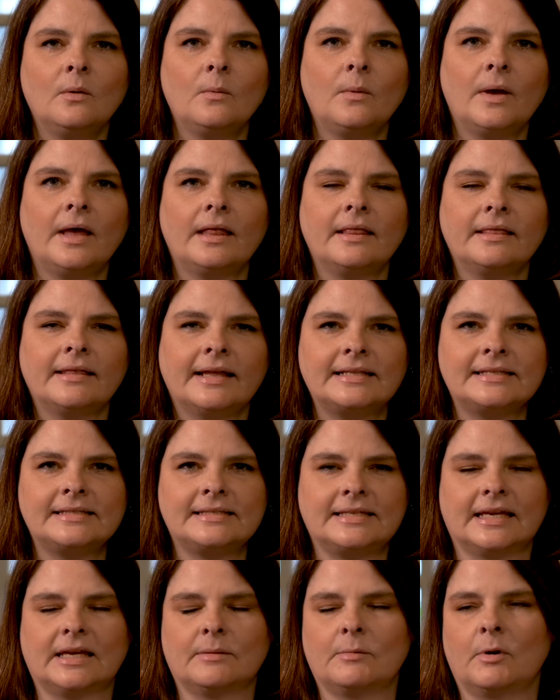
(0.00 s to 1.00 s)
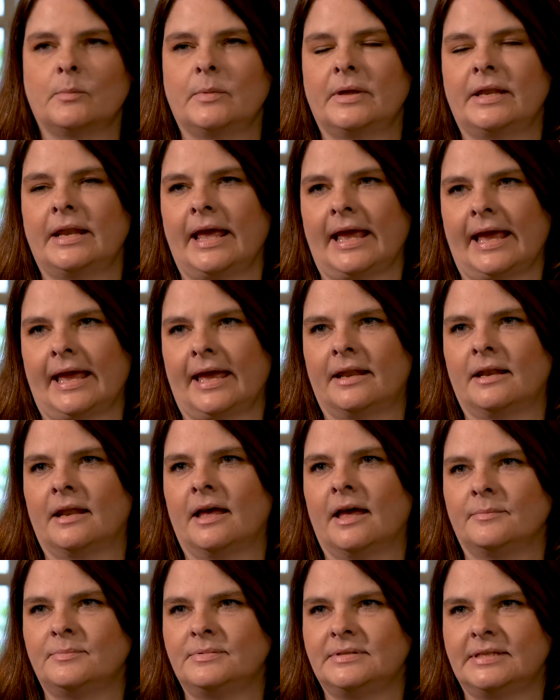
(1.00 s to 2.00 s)
Well, let's take a moment and
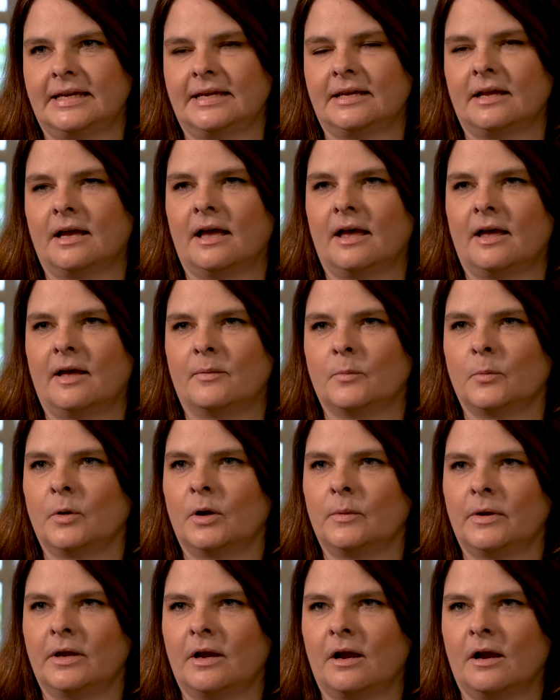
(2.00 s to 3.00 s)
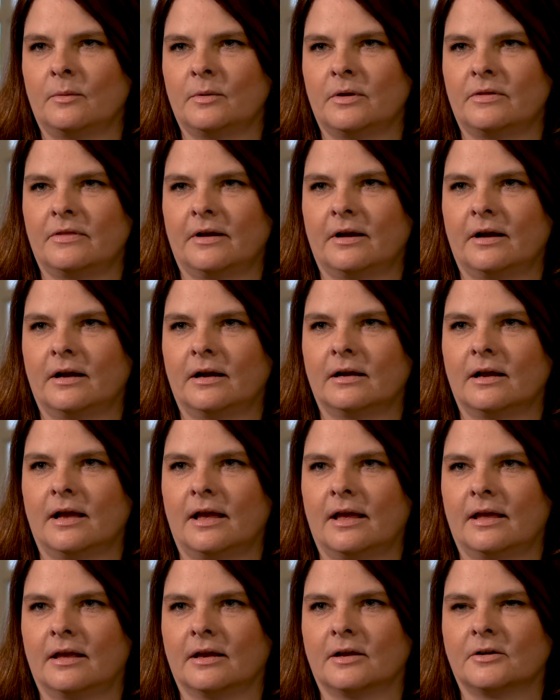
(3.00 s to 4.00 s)
update where we are with
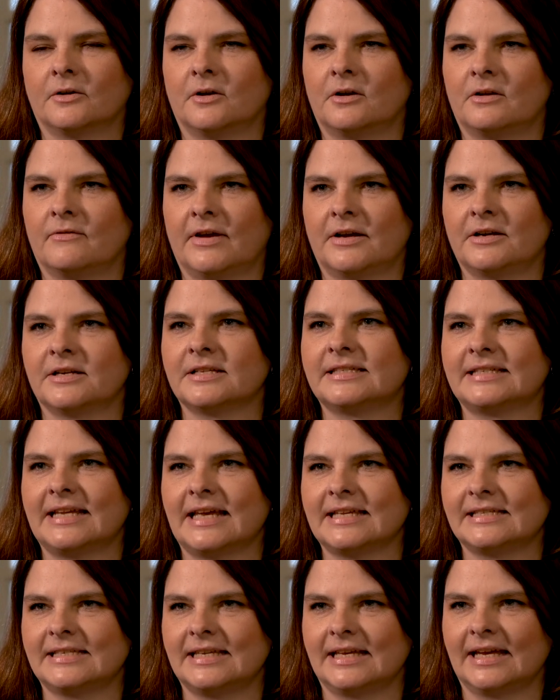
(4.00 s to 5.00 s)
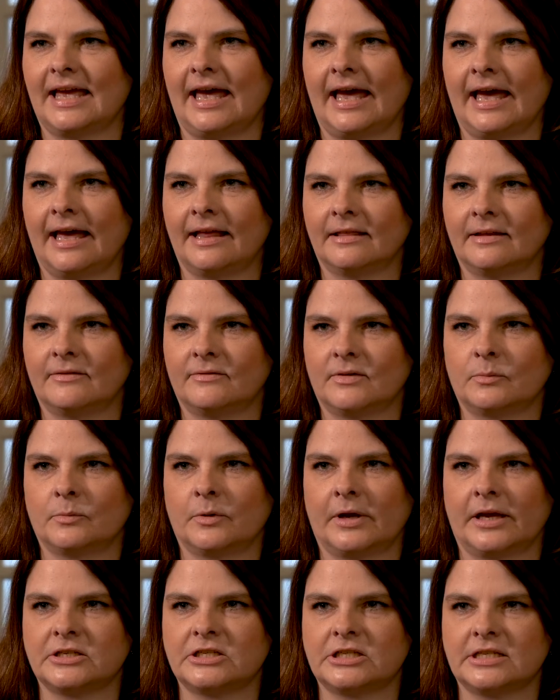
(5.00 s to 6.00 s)
our coronavirus testing at Living
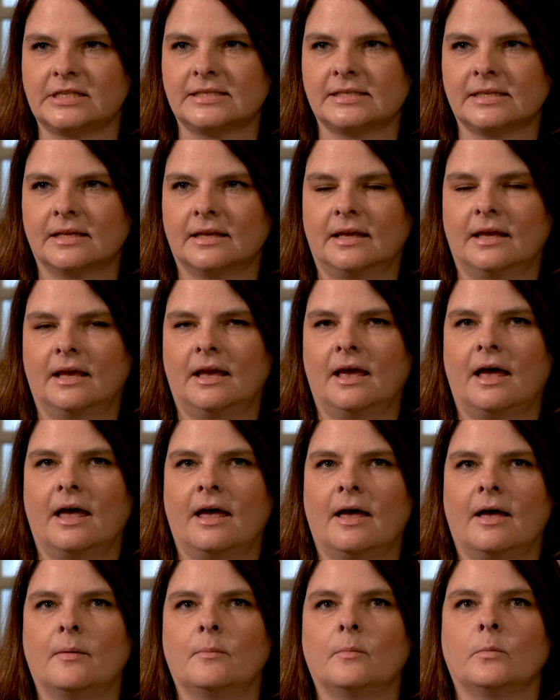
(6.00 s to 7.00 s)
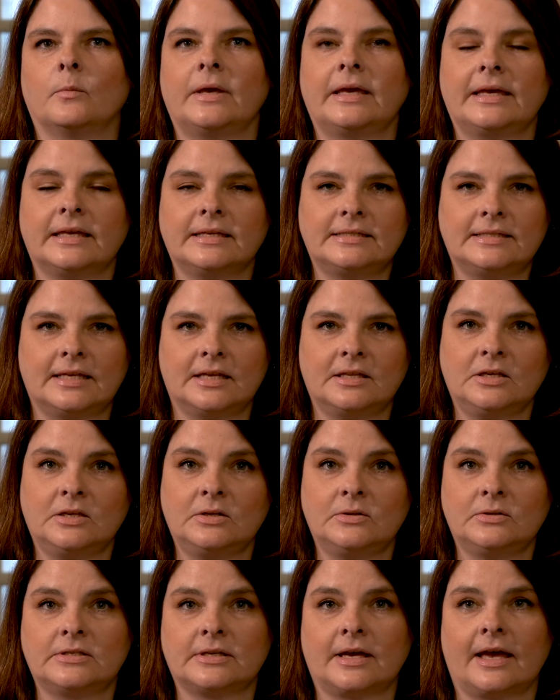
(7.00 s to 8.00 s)
Branches. We
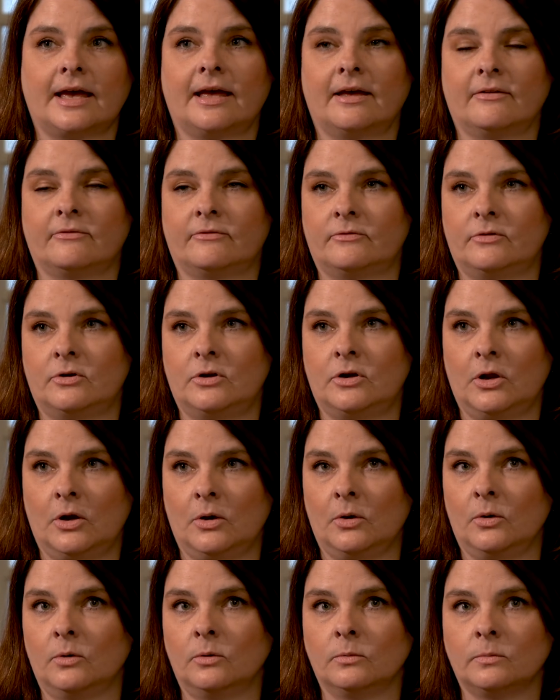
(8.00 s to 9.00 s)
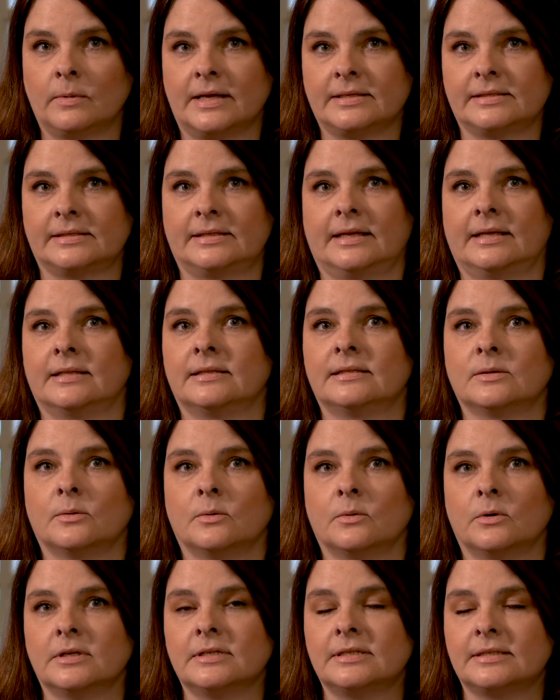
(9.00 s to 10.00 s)
continue to have no residents
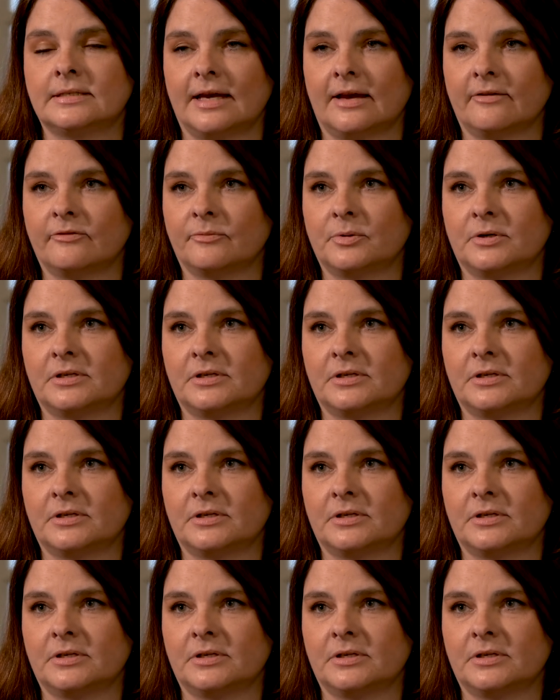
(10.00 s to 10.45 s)
or staff